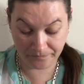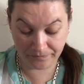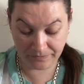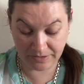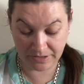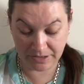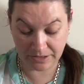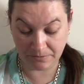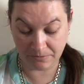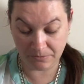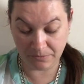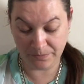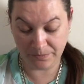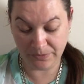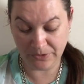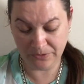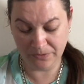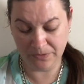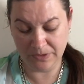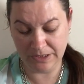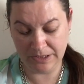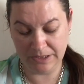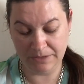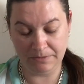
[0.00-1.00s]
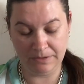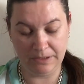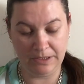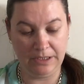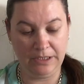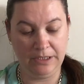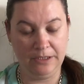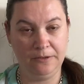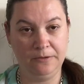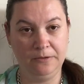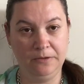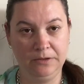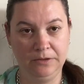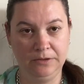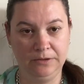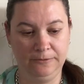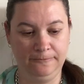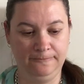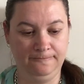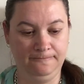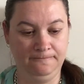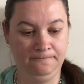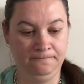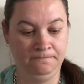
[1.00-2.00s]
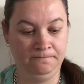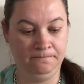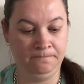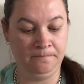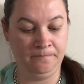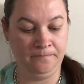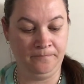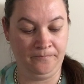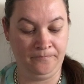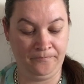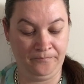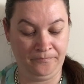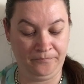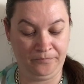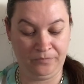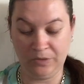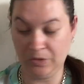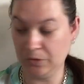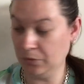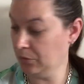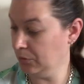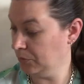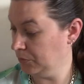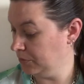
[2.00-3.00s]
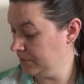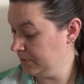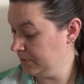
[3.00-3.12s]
So we'll pull this one out. Ooh.